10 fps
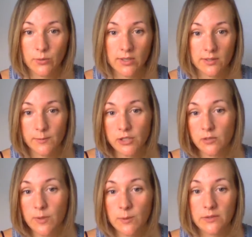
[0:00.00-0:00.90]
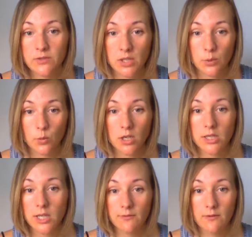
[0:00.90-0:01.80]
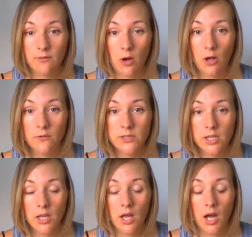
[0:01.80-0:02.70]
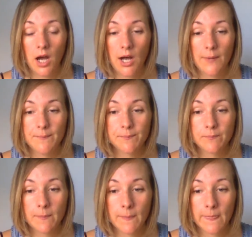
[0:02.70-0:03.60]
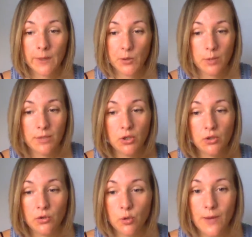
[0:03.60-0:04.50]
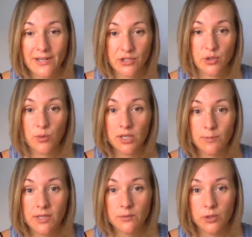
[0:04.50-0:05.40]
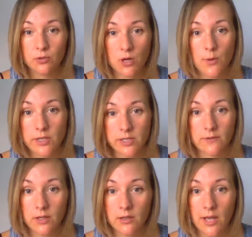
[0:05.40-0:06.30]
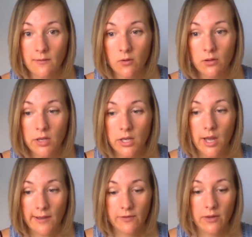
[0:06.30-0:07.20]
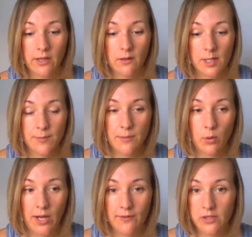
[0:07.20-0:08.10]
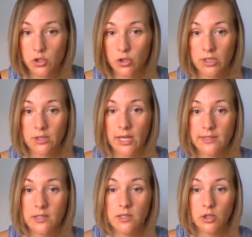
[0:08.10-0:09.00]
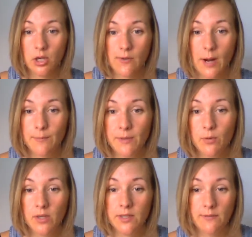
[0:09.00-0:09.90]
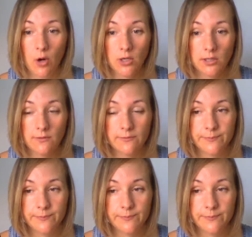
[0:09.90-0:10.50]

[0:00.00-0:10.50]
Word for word: we, especially people have done the work and they've evolved. Um, they're going to be new matches. So we're going to be able to grow at a different level. I feel like a lot of people have integrated lessons and they're around people that they've already